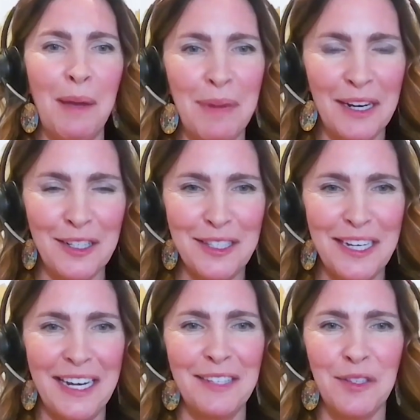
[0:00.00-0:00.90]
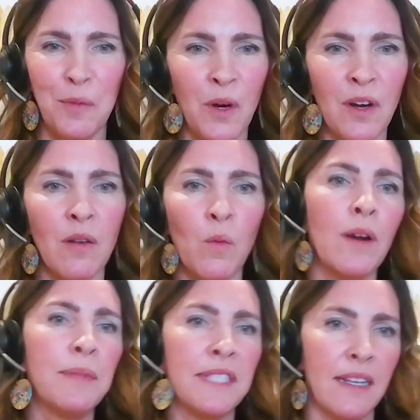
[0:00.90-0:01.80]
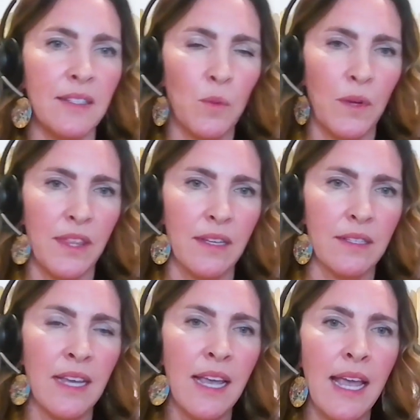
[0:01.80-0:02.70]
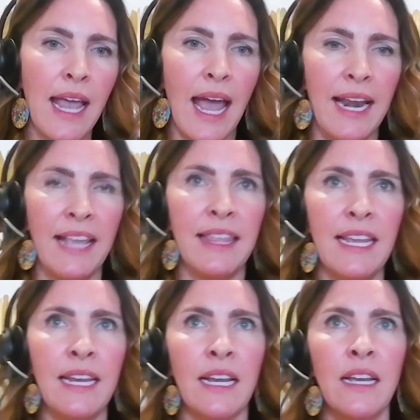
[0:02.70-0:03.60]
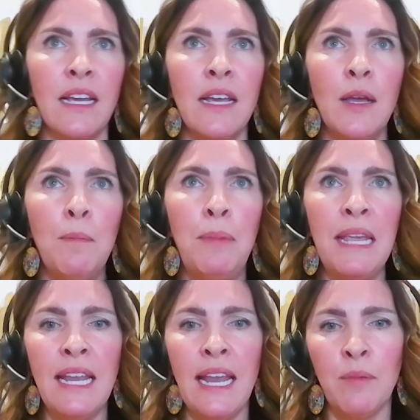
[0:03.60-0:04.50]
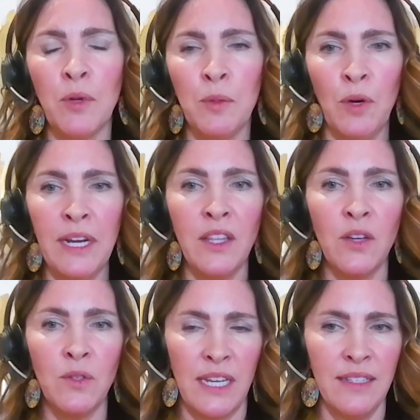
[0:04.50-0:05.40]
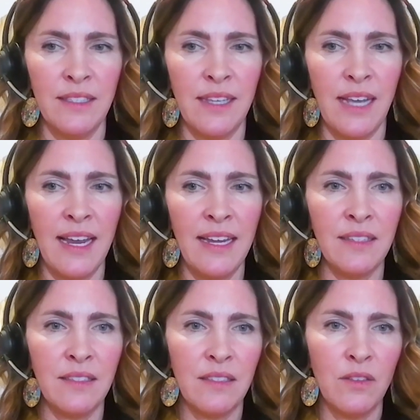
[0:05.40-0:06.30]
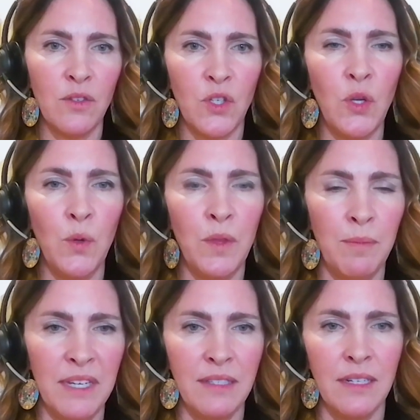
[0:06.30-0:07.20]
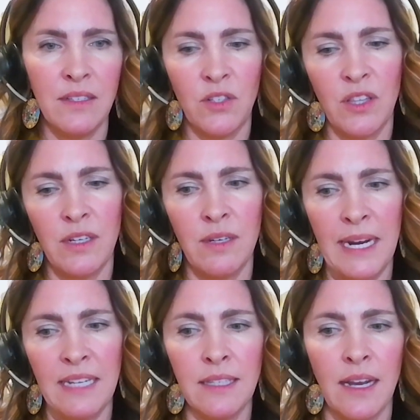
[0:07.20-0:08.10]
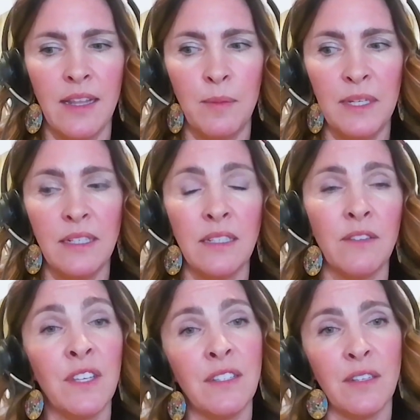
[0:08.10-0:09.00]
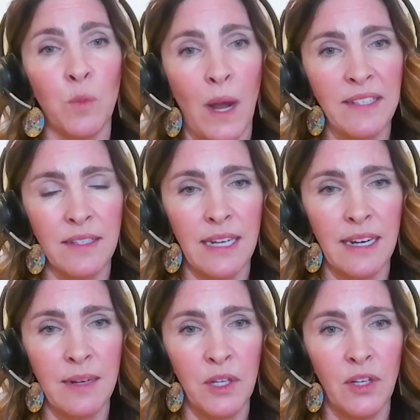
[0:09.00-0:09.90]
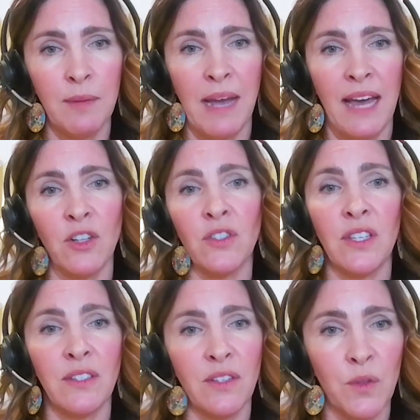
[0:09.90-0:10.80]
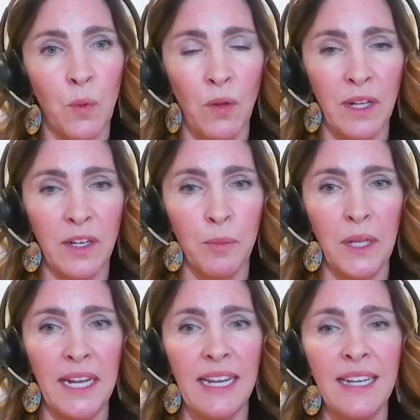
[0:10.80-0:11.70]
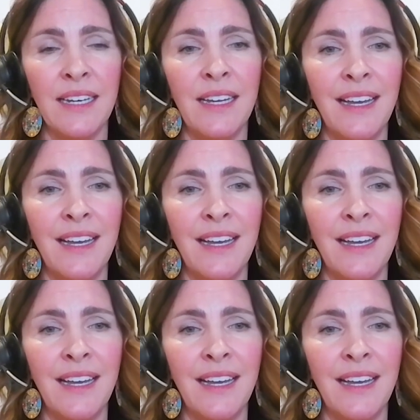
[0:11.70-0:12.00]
pet parent study. So we're obsessed with this. And I think being able to bring those insights to the business, to the demand side of the business, if this is why sustainability matters, this is the role it could play,